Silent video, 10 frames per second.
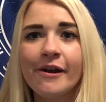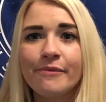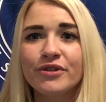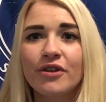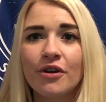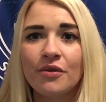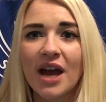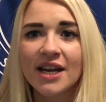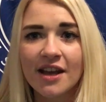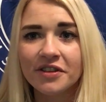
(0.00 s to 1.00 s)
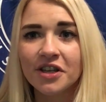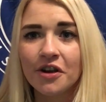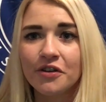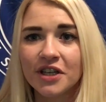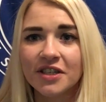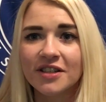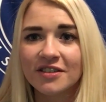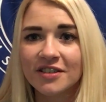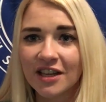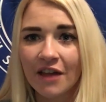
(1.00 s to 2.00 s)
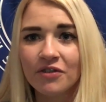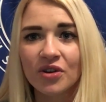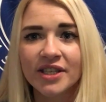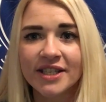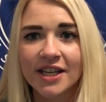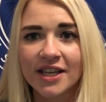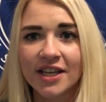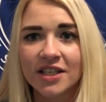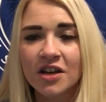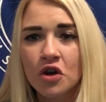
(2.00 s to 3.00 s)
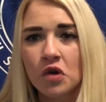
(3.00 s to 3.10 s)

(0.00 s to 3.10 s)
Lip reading: So any Evertonians that still haven't got your tickets,